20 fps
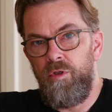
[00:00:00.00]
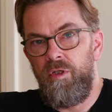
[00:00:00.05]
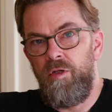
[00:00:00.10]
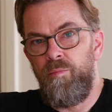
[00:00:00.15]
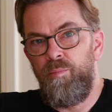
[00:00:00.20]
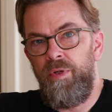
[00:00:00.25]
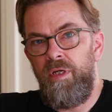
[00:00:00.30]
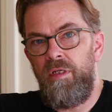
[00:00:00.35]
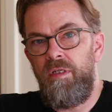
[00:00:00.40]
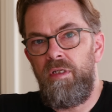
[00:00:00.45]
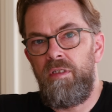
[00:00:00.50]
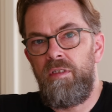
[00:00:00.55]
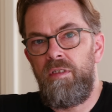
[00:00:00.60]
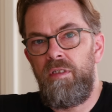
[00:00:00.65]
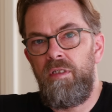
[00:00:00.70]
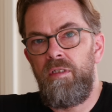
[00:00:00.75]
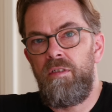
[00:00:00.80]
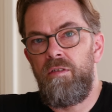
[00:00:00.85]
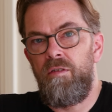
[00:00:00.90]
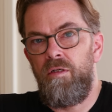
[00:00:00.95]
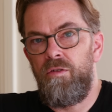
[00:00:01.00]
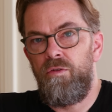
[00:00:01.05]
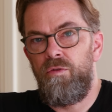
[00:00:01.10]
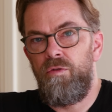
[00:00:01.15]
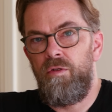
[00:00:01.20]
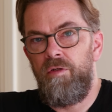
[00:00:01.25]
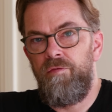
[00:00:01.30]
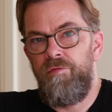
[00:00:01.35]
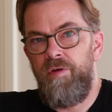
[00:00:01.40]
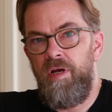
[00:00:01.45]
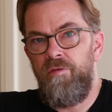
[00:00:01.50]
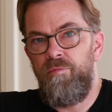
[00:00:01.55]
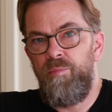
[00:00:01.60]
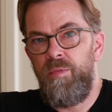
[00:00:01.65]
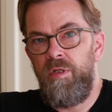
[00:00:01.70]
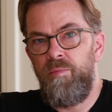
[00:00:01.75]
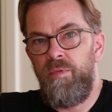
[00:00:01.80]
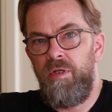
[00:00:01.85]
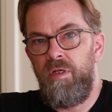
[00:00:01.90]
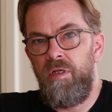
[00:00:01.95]
but the picture I see is not 35
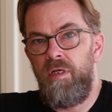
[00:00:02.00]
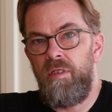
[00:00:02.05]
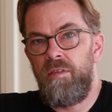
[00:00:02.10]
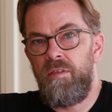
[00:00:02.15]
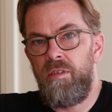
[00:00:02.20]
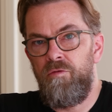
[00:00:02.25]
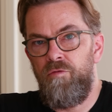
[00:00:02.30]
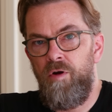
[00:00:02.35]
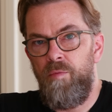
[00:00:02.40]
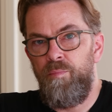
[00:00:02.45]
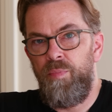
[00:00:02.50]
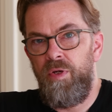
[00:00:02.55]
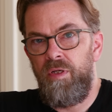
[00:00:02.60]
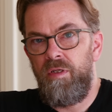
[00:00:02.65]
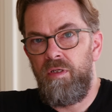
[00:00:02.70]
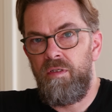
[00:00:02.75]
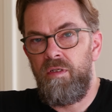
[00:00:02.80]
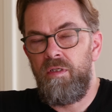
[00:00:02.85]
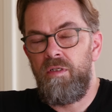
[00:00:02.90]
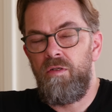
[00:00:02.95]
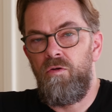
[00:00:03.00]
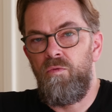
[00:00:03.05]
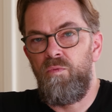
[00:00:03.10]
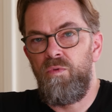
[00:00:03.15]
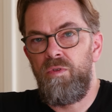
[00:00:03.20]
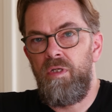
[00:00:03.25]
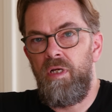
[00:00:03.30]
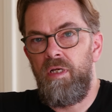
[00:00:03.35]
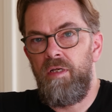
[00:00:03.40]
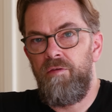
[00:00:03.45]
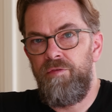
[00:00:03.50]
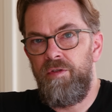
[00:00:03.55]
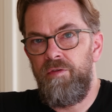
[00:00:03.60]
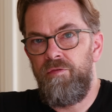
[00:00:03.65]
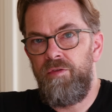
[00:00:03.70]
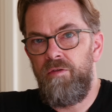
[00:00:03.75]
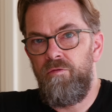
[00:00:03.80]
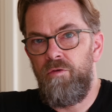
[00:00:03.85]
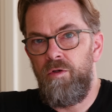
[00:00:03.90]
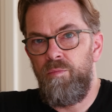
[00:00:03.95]
millimeter, it's a crop picture, so it's almost like a
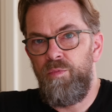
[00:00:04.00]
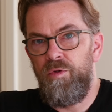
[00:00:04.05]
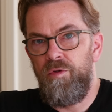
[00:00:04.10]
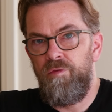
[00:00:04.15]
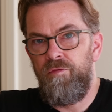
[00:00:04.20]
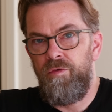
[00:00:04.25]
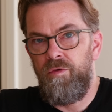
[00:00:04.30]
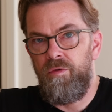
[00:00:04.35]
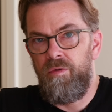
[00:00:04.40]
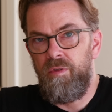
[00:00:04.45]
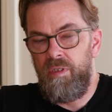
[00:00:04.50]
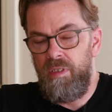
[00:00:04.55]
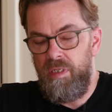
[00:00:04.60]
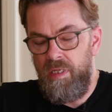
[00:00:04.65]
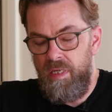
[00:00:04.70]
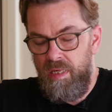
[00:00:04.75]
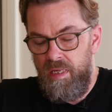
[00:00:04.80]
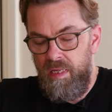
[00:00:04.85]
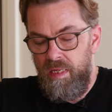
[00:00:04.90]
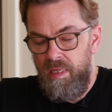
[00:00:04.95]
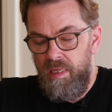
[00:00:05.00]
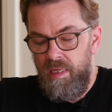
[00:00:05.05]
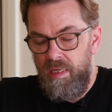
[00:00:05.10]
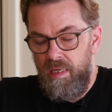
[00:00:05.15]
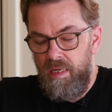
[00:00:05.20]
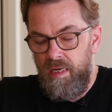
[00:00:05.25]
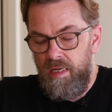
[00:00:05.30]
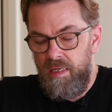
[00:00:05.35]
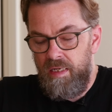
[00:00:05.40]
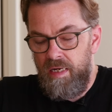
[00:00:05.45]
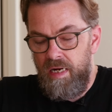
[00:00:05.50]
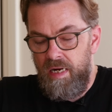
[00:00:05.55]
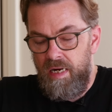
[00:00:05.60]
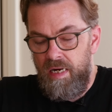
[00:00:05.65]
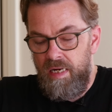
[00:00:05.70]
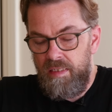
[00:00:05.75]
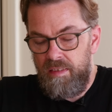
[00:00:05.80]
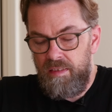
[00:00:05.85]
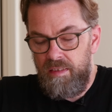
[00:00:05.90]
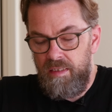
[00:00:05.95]
50 1.4. And I
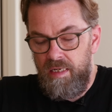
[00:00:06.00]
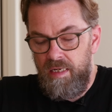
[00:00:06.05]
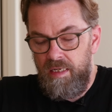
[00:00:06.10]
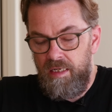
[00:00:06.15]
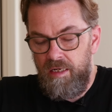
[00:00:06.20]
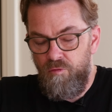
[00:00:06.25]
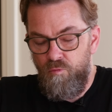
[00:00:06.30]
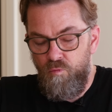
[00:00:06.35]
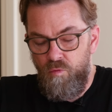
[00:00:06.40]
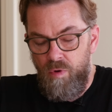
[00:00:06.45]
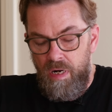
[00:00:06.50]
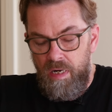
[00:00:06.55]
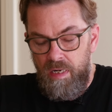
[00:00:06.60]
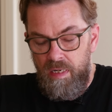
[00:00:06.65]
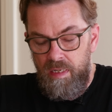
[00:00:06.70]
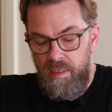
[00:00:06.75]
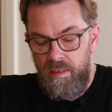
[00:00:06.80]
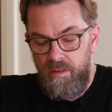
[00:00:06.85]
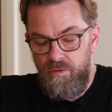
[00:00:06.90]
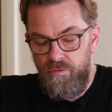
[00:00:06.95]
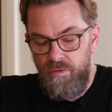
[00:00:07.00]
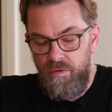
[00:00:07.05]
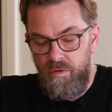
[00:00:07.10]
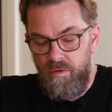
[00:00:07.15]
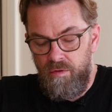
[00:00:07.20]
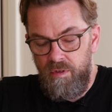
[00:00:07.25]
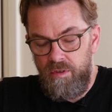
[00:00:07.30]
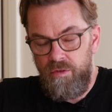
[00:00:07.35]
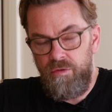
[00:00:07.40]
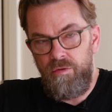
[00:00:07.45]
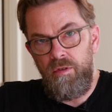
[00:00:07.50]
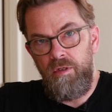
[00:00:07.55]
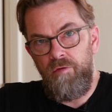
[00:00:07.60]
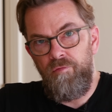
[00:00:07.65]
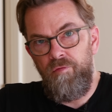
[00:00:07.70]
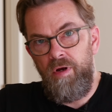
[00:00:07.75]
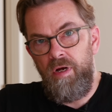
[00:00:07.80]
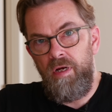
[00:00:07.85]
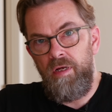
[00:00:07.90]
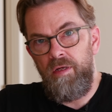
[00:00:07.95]
asked Leica, why do you call it
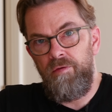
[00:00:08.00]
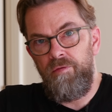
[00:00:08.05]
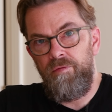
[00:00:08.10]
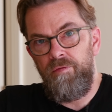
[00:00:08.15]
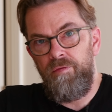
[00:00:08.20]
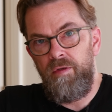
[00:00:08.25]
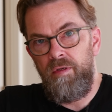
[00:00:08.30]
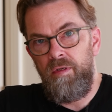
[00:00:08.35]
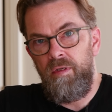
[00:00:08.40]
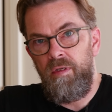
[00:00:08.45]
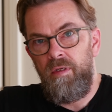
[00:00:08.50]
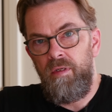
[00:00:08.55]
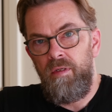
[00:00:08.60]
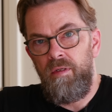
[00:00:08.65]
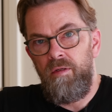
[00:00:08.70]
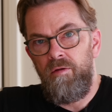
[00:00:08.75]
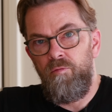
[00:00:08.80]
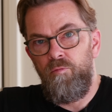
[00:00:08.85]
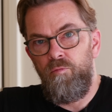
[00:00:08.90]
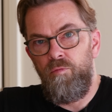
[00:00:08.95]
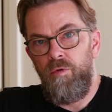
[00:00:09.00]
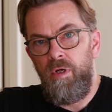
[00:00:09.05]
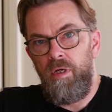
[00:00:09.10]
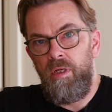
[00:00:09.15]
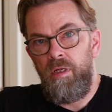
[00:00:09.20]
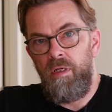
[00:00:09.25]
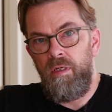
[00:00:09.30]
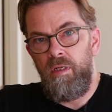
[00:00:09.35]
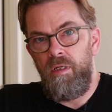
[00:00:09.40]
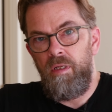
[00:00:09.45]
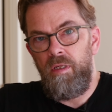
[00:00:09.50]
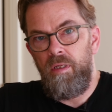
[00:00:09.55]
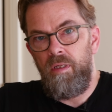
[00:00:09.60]
35 when